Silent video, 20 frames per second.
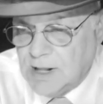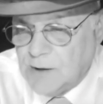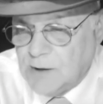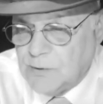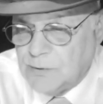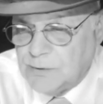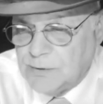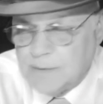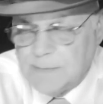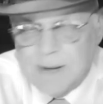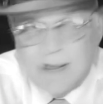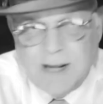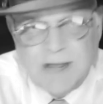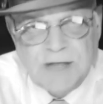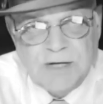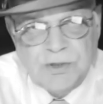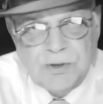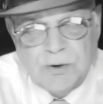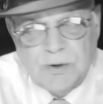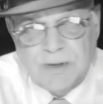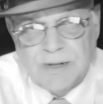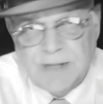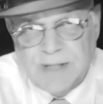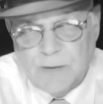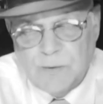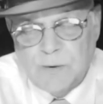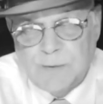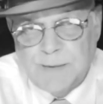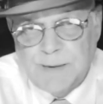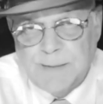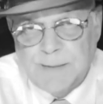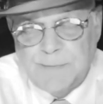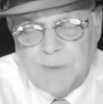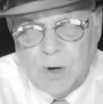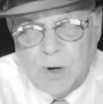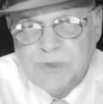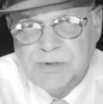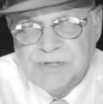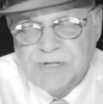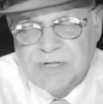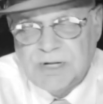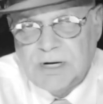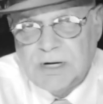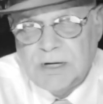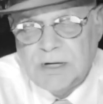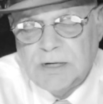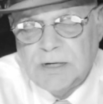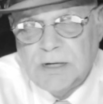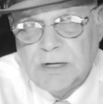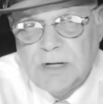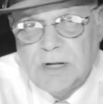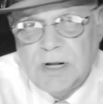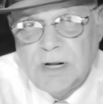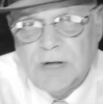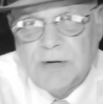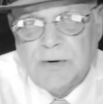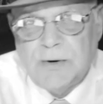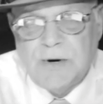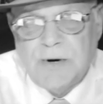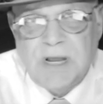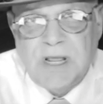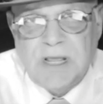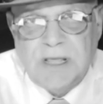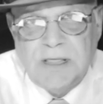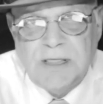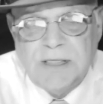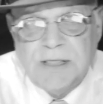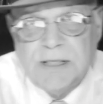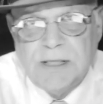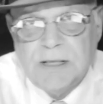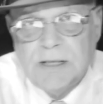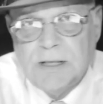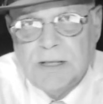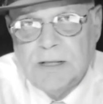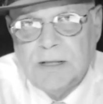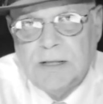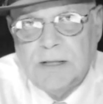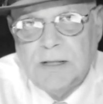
I will remind you, and they will be posted underneath